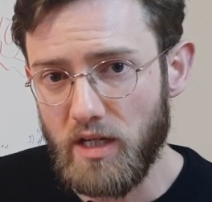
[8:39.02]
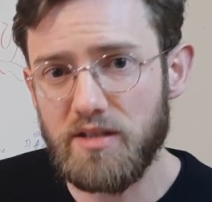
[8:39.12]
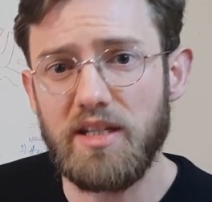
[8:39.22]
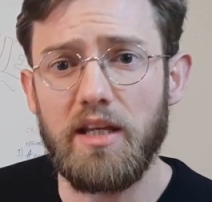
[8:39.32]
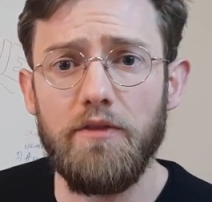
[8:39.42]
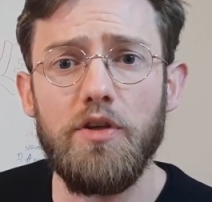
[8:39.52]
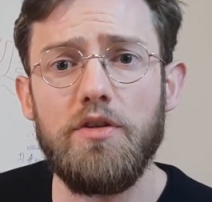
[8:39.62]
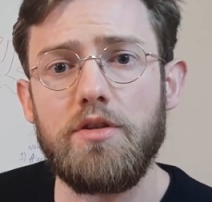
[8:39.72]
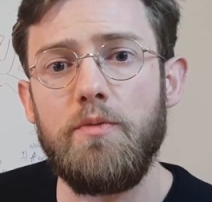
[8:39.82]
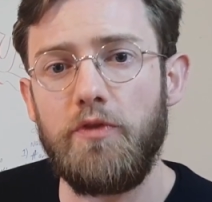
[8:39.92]
to give you
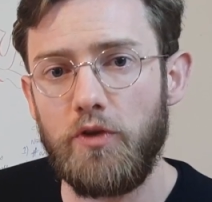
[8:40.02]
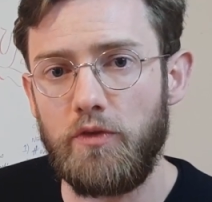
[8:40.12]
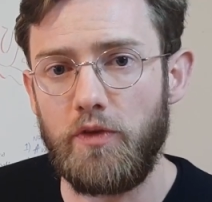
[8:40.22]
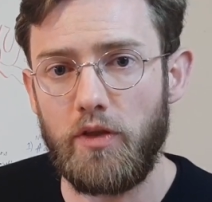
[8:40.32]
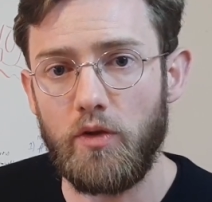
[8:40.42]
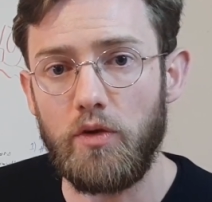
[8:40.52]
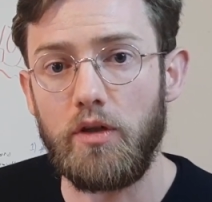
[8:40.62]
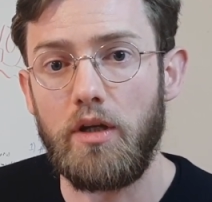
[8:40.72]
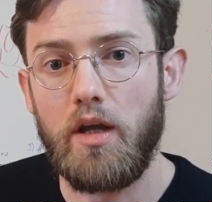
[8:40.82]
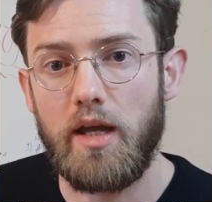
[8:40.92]
some food for
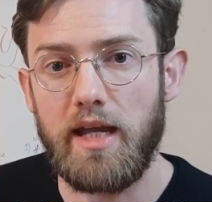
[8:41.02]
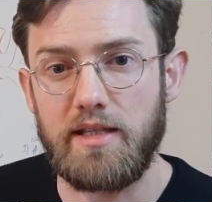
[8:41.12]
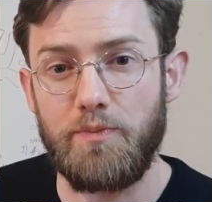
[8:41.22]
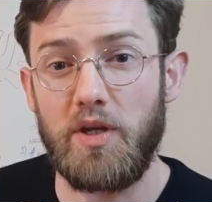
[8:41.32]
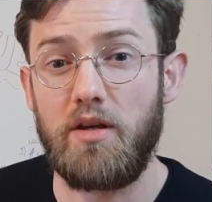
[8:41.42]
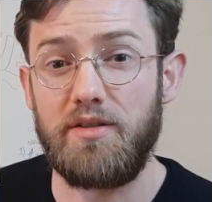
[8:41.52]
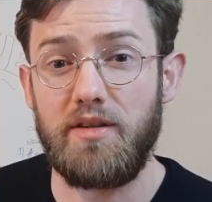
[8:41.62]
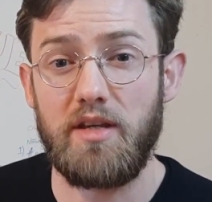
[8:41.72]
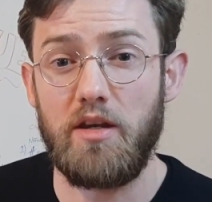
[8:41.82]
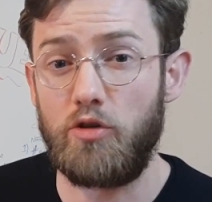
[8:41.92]
thought, it's because
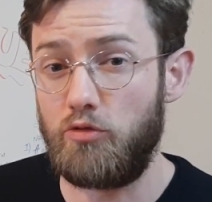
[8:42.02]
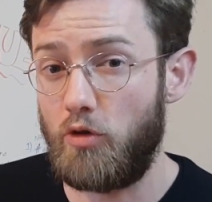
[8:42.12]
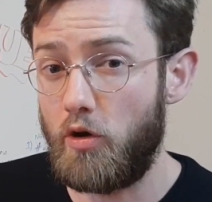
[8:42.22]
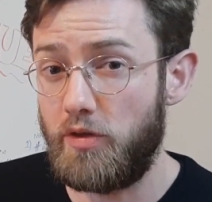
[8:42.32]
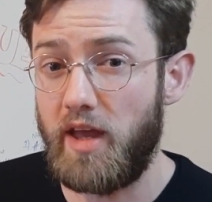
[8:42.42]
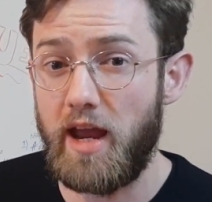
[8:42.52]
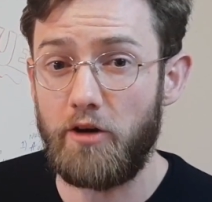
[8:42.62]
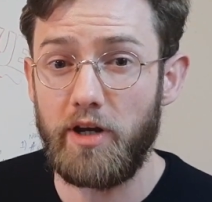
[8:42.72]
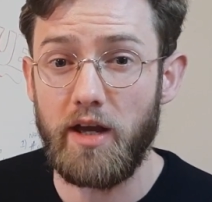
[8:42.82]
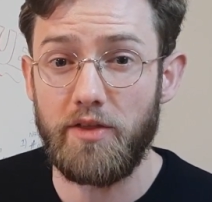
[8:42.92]
it's in a growth
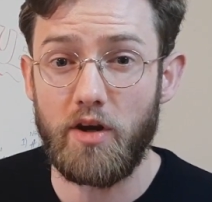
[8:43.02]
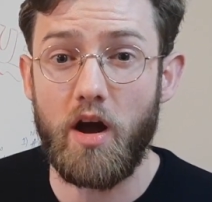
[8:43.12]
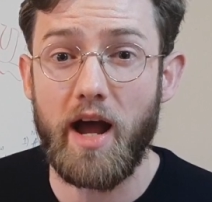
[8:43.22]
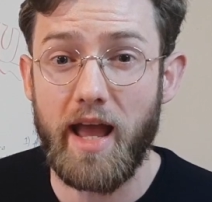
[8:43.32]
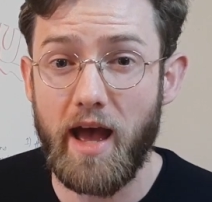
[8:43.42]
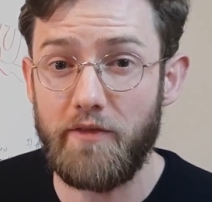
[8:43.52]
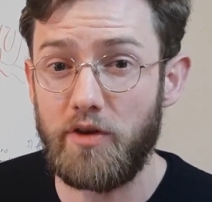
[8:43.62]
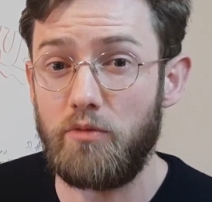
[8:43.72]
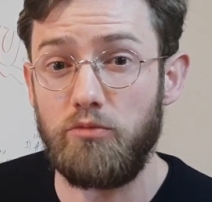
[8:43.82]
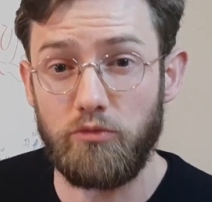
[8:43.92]
area that I have
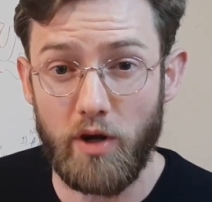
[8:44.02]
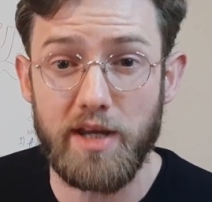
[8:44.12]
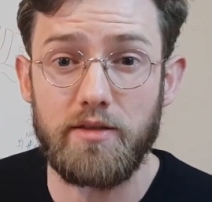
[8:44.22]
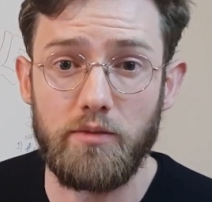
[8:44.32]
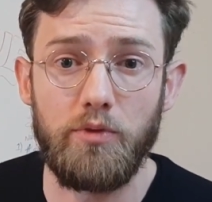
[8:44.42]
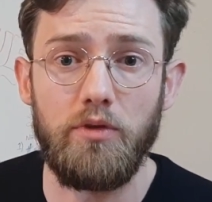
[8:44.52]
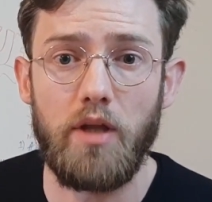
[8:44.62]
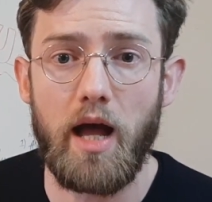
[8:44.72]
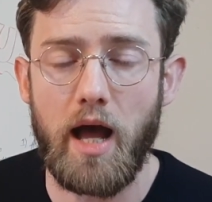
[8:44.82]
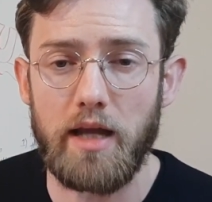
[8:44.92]
a
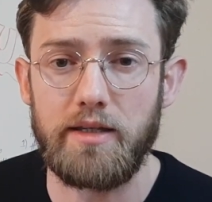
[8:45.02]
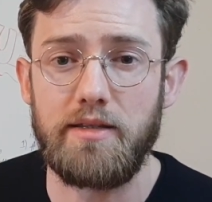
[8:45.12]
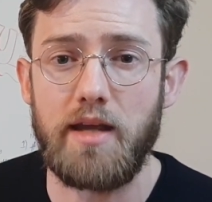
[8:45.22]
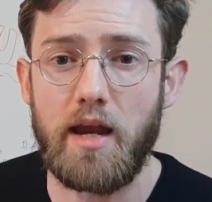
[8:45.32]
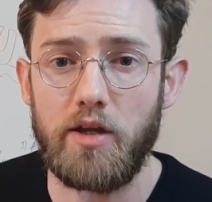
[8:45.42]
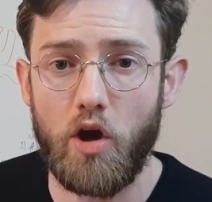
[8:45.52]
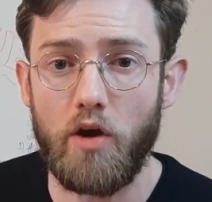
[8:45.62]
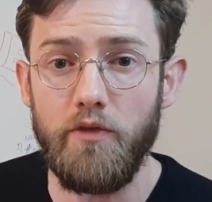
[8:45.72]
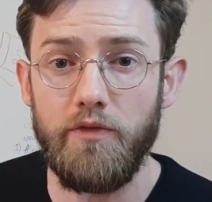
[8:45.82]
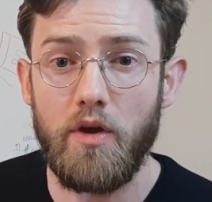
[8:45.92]
reasonable understanding
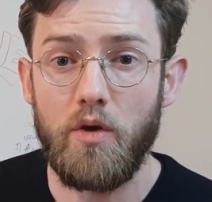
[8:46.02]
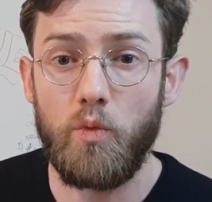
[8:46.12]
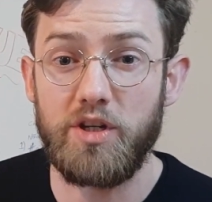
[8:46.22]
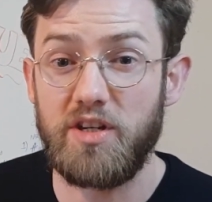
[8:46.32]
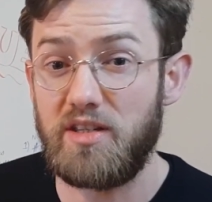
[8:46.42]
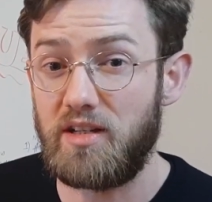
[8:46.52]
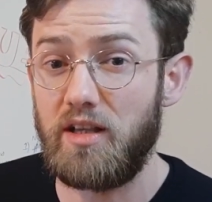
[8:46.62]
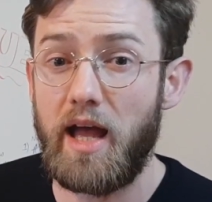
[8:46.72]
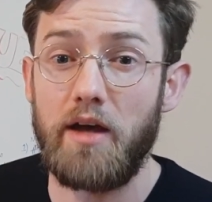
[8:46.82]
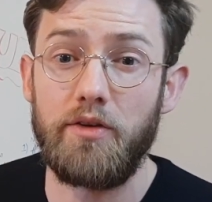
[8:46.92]
of, which is
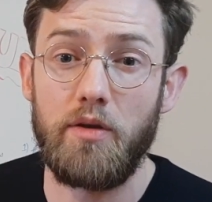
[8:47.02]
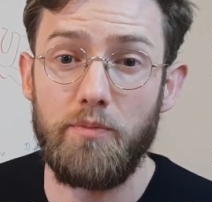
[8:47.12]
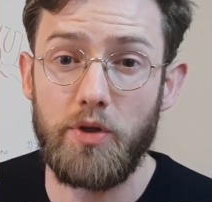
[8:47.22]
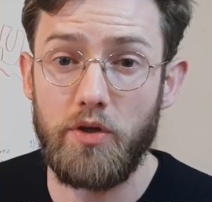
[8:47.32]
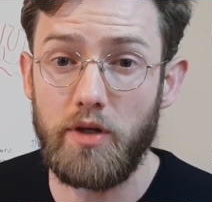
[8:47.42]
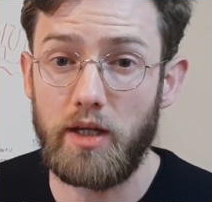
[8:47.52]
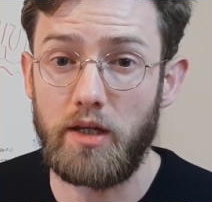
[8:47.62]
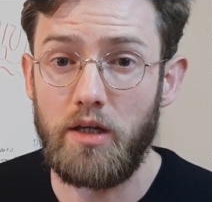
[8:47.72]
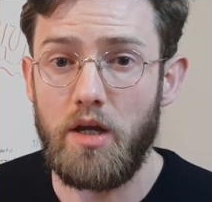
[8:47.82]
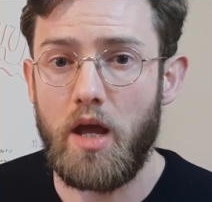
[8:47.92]
cloud computing.